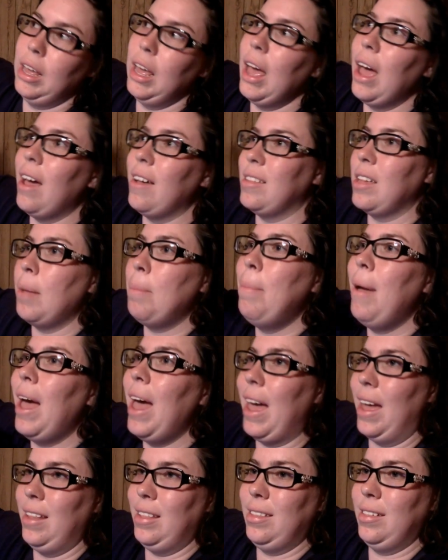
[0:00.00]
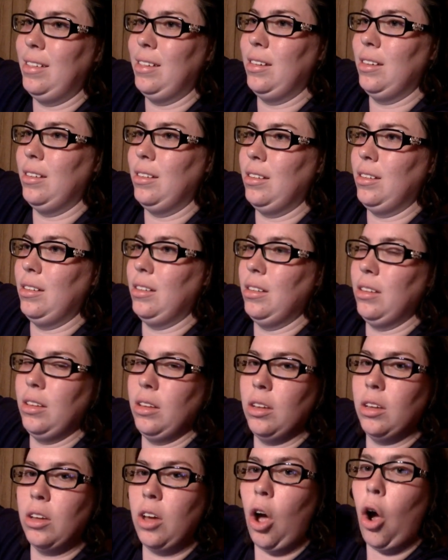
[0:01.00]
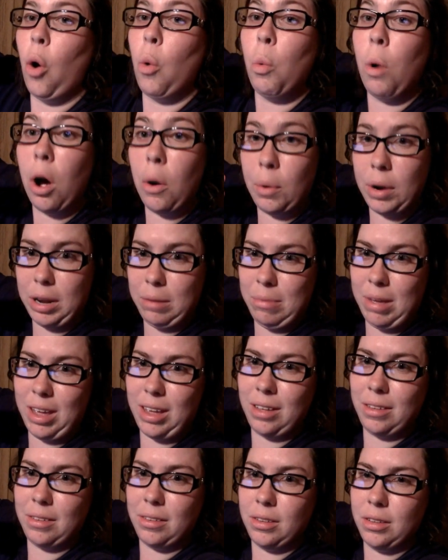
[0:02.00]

as a pet, what would it be?